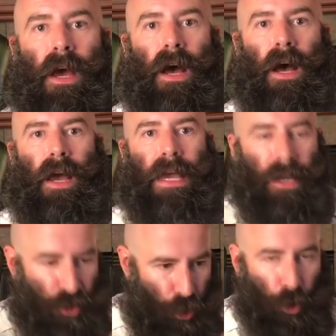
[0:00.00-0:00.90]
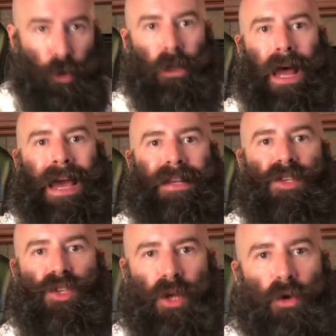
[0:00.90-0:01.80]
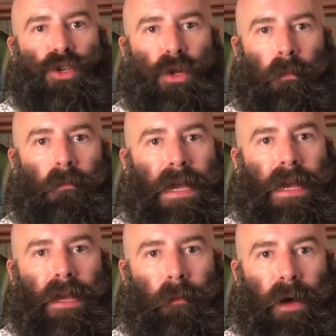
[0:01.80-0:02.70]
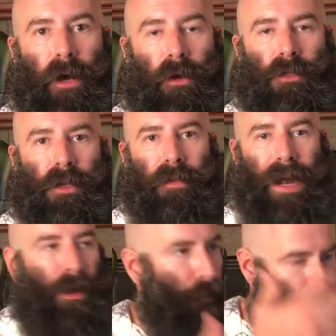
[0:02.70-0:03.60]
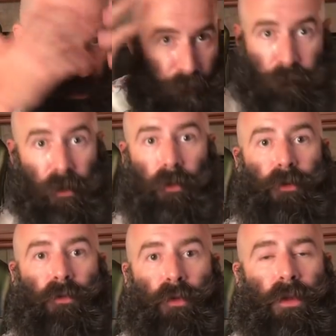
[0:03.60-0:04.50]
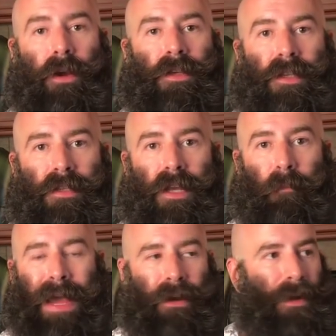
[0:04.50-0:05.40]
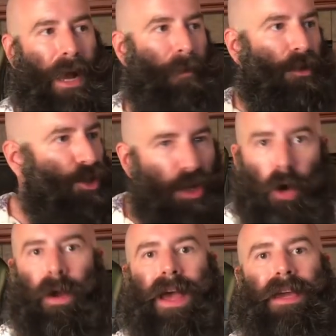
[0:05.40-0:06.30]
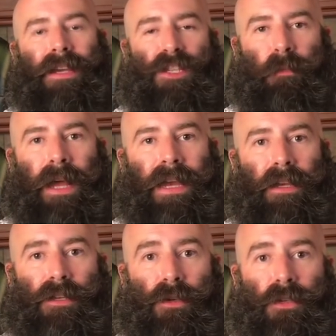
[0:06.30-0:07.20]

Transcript: in a 2-line social media post that I know they're going to filter through their existing paradigm, and there's no way I can explain it in 2